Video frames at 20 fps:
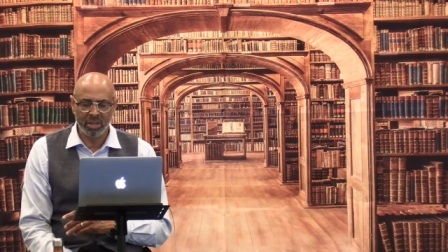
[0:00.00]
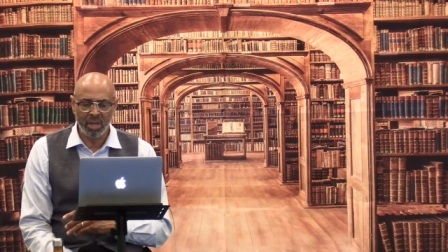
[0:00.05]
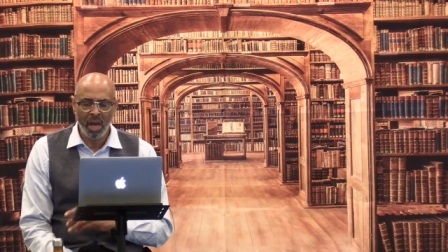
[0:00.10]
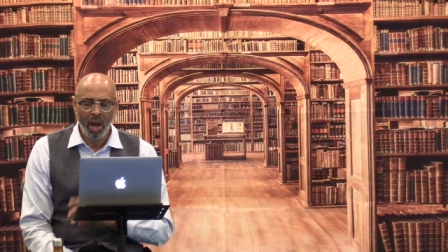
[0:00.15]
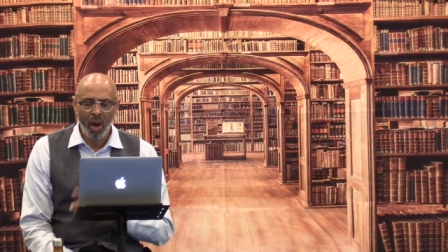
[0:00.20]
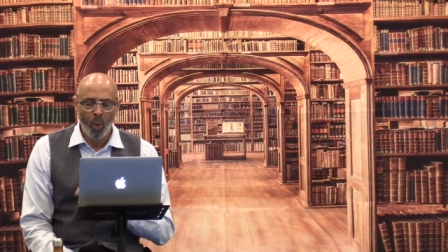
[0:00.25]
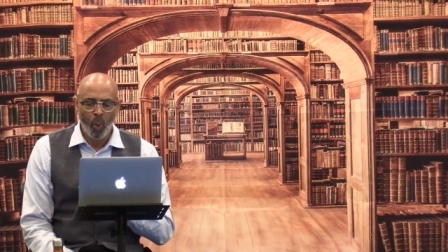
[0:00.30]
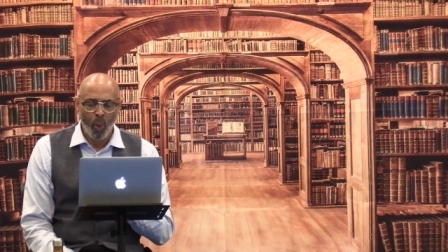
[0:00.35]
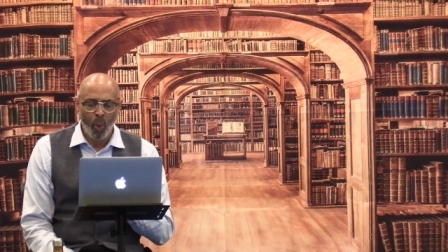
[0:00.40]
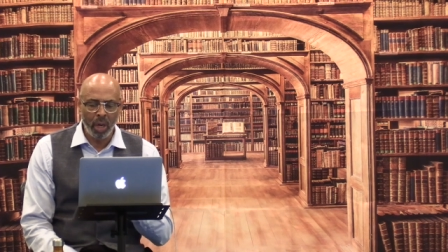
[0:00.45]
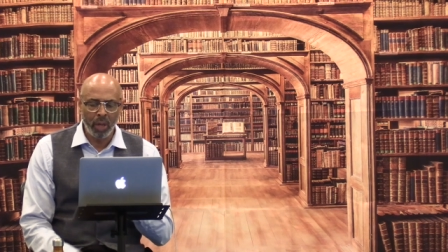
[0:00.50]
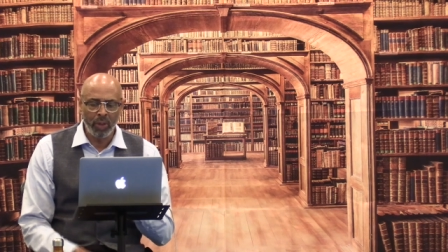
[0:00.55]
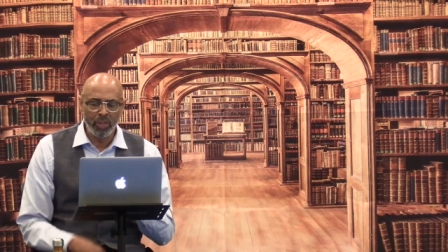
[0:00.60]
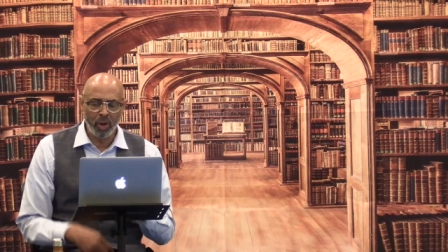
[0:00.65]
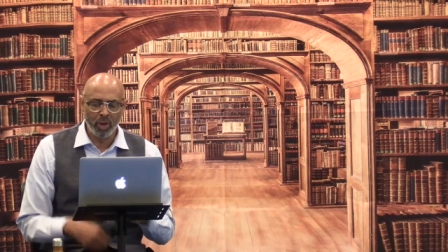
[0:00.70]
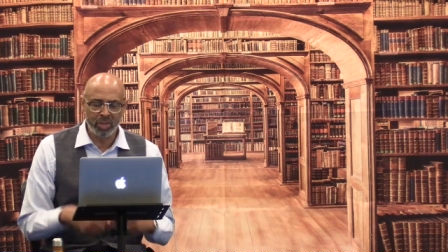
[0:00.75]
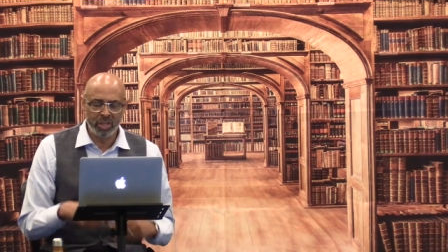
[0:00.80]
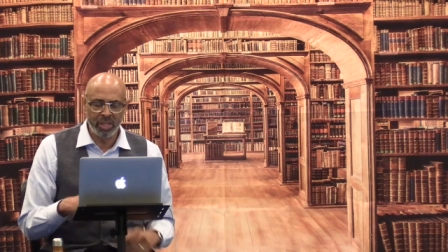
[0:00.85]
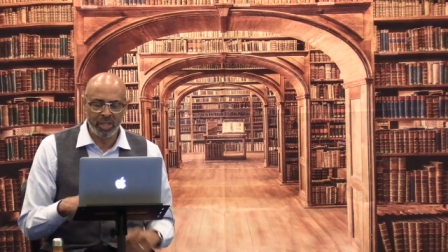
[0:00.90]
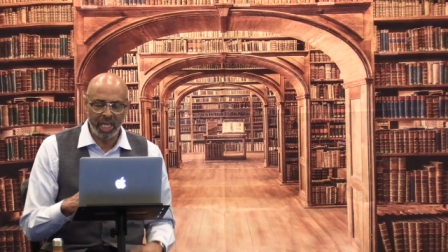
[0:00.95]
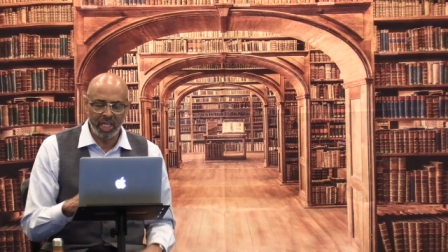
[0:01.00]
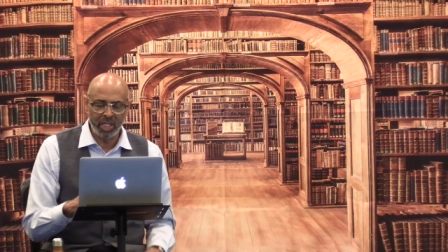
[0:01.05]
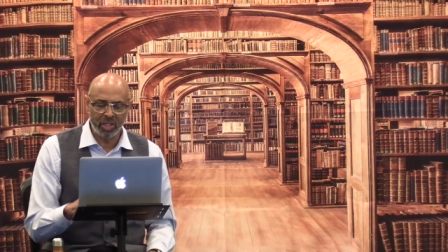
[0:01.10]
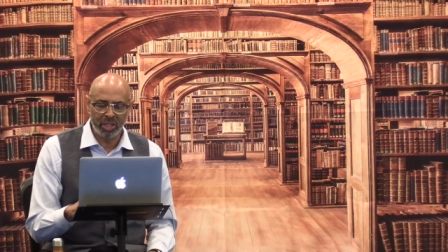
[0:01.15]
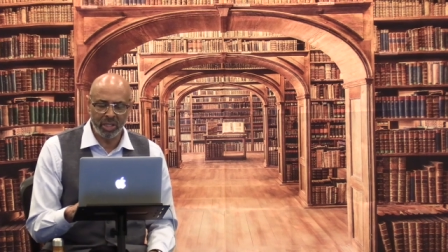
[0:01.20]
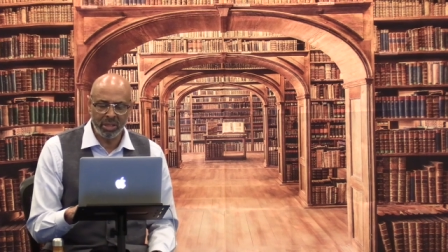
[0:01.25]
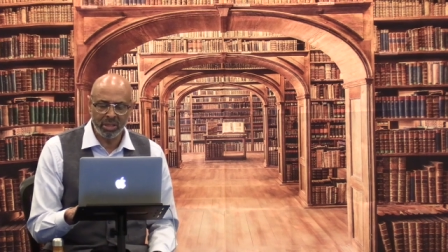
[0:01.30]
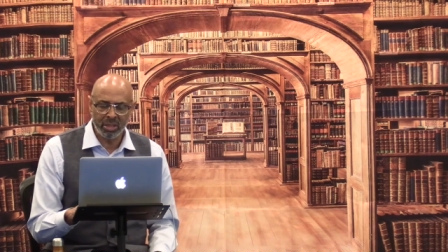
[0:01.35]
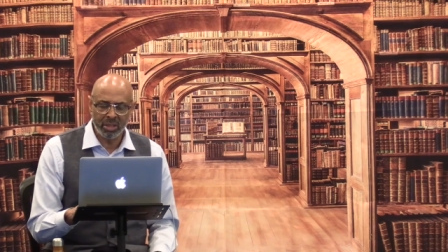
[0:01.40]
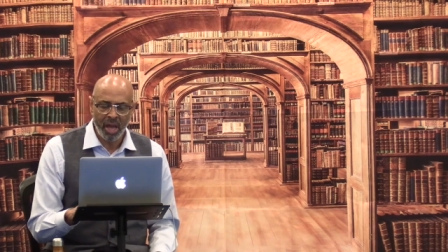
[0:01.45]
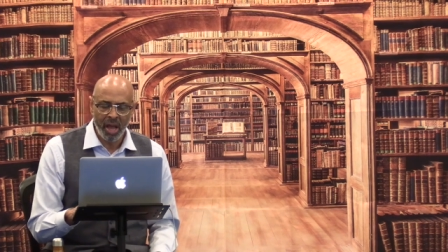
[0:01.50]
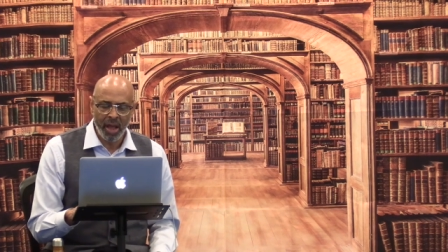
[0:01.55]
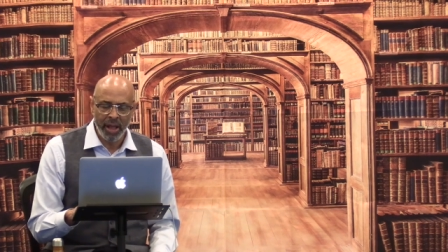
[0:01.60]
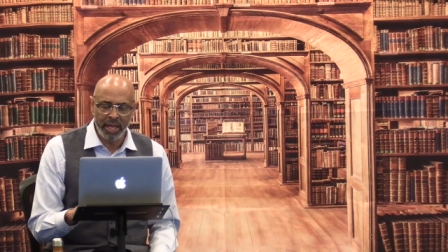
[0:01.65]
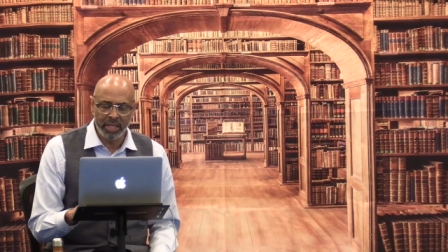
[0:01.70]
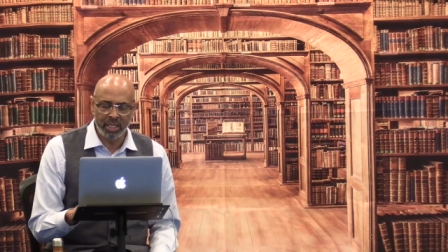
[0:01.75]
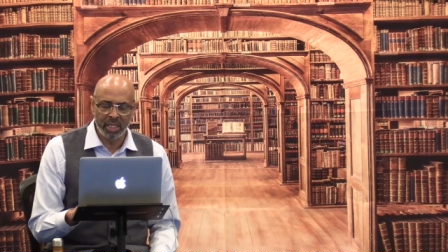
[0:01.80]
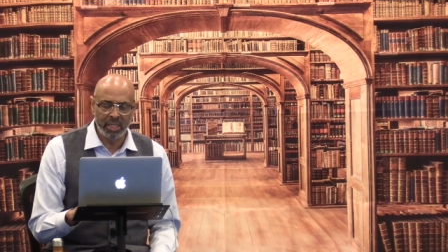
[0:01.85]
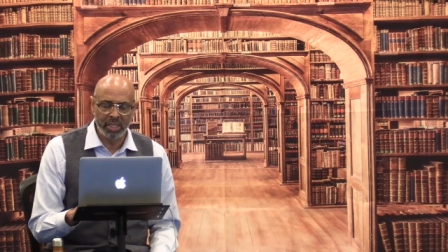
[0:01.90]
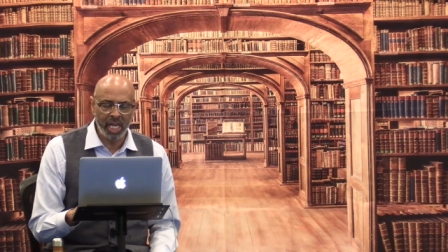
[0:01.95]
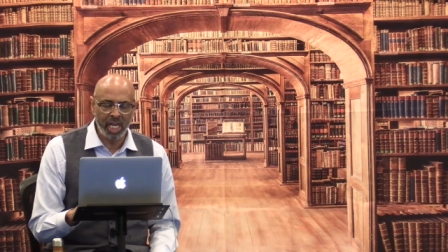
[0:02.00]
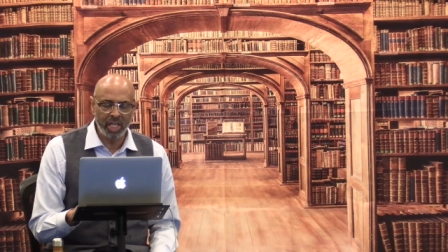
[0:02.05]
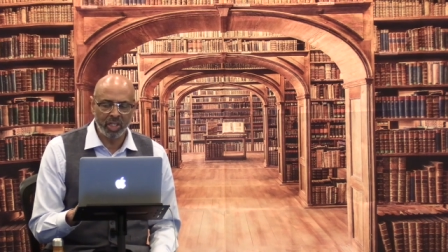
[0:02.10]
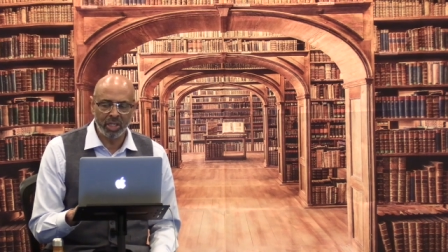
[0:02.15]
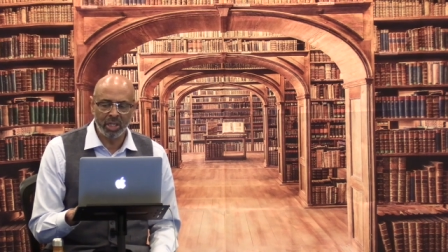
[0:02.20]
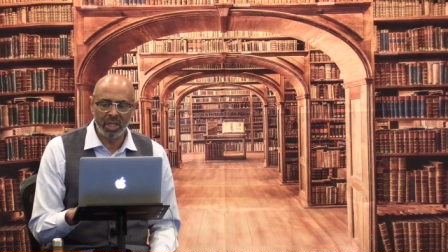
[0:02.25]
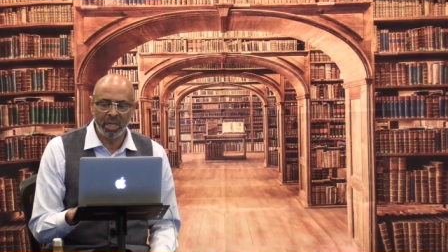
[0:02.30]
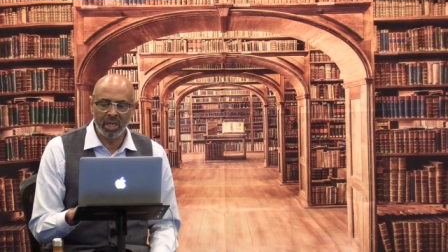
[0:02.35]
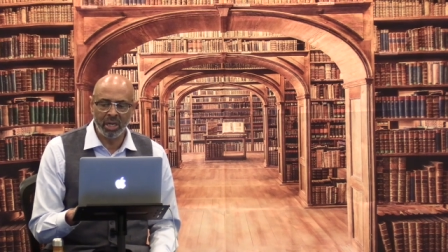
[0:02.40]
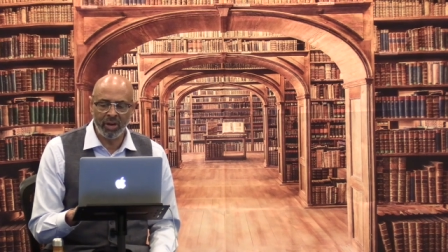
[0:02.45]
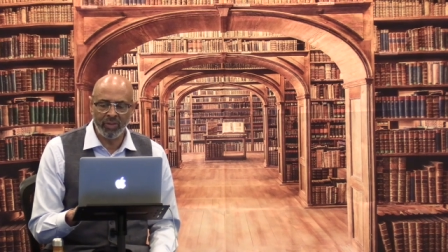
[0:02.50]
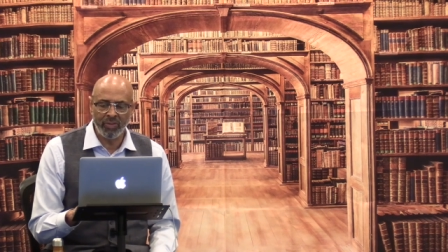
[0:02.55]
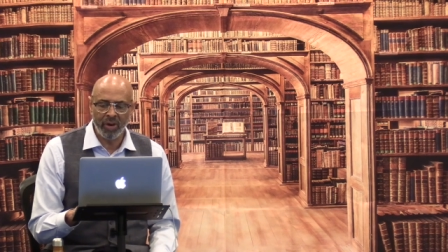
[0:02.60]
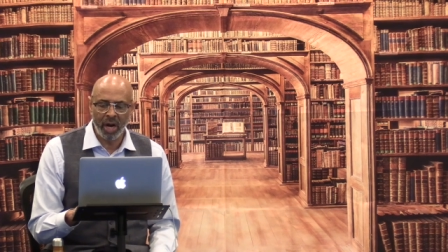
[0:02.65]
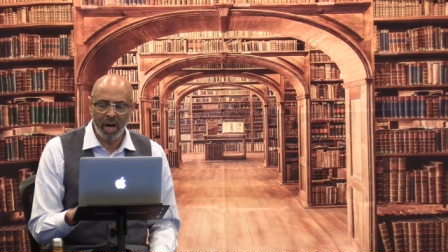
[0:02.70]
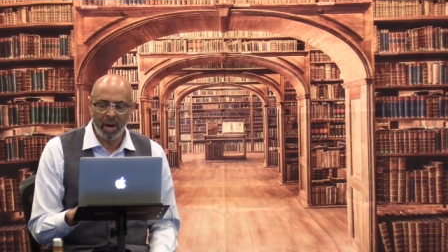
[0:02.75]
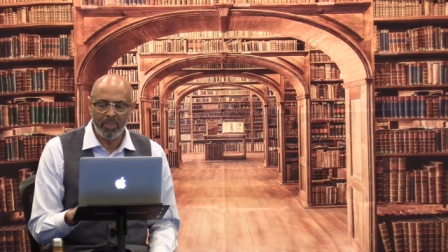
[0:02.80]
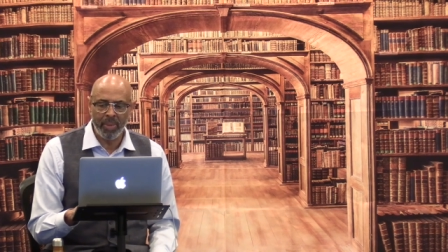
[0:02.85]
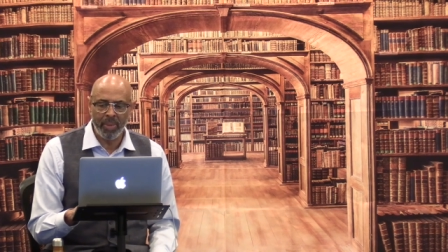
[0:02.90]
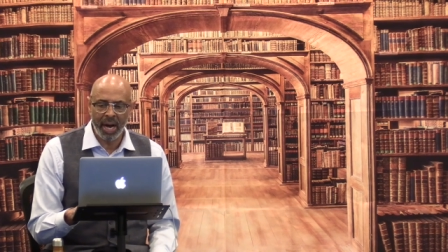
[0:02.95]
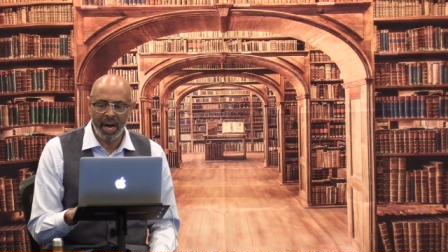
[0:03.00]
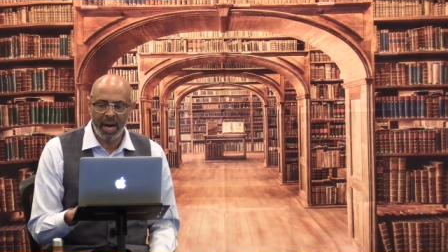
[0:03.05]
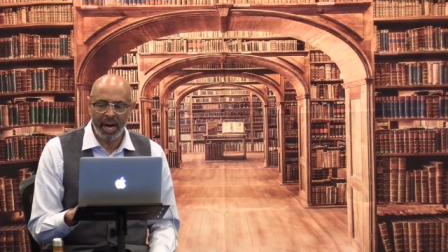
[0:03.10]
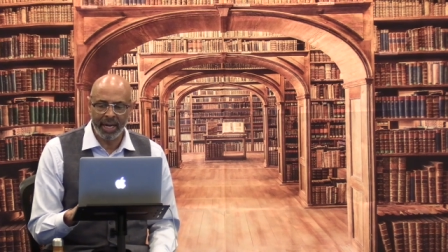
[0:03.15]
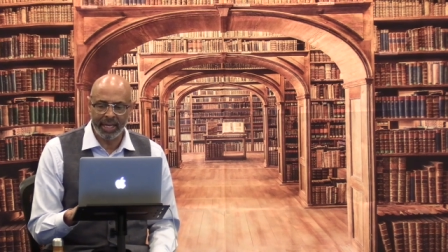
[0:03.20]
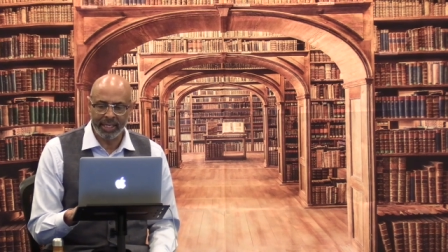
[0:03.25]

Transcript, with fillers: One of those nations is the nation of Ammon.